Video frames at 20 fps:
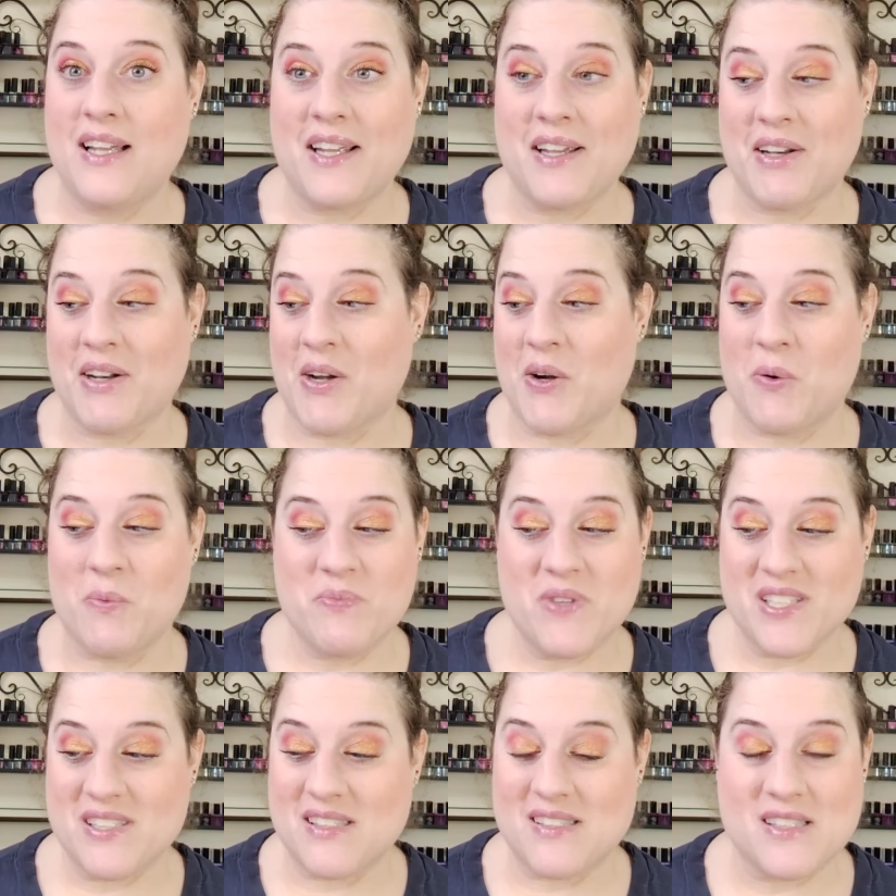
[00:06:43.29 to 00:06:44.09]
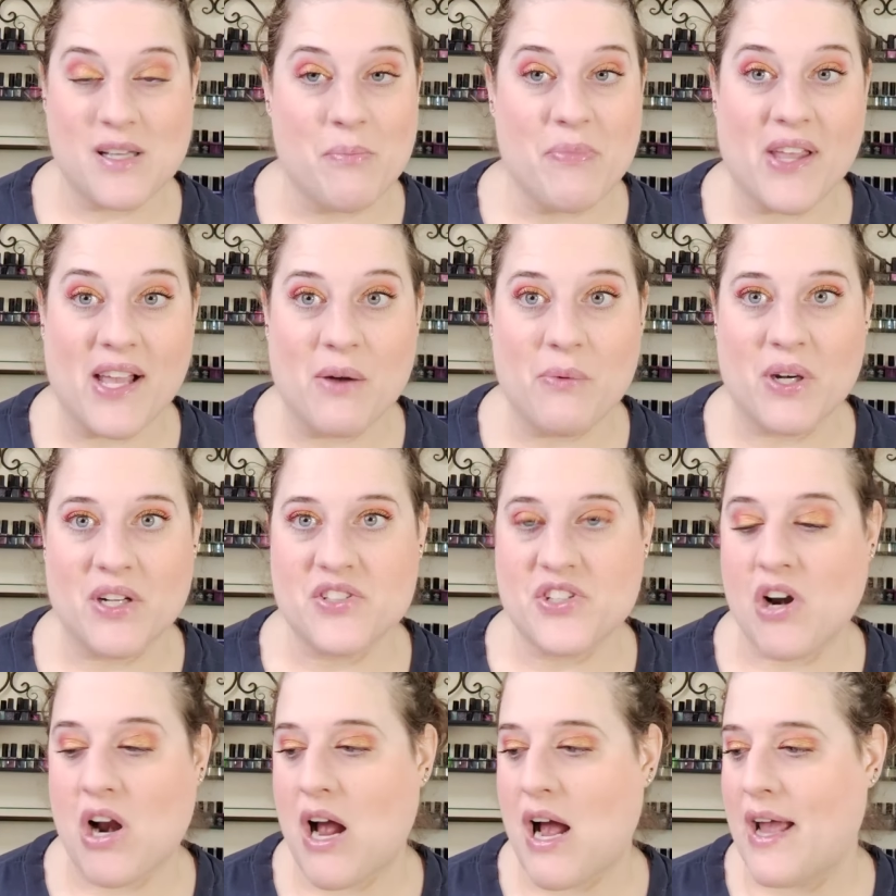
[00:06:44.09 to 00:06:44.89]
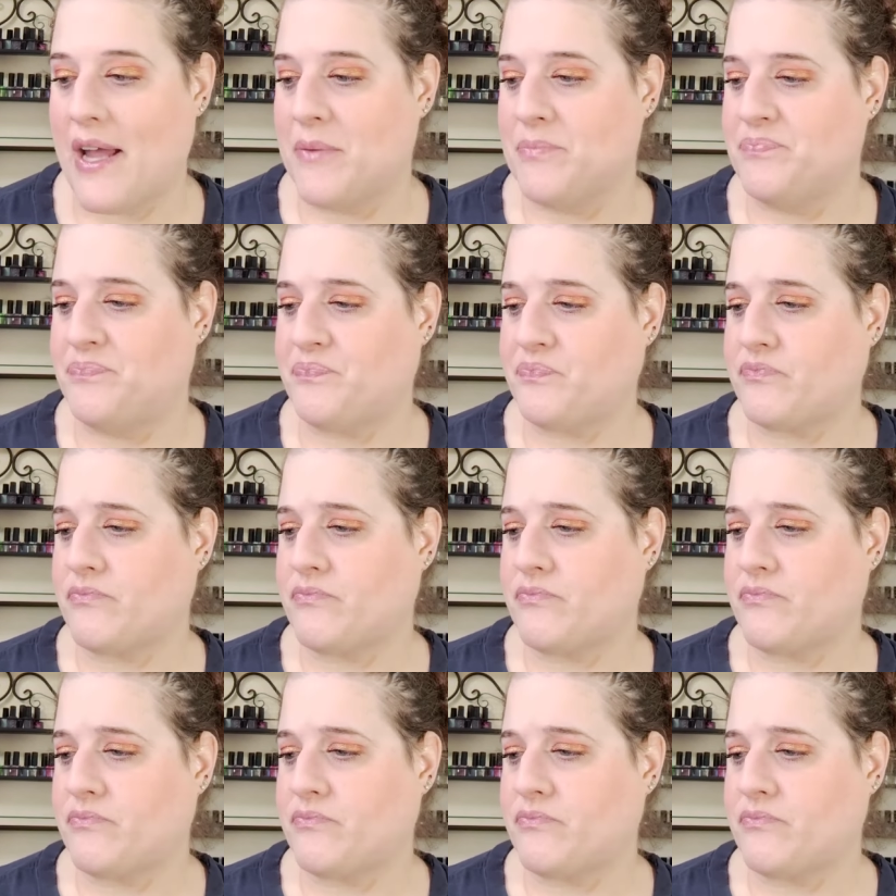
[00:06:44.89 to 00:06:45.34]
You know, this is something I want to try.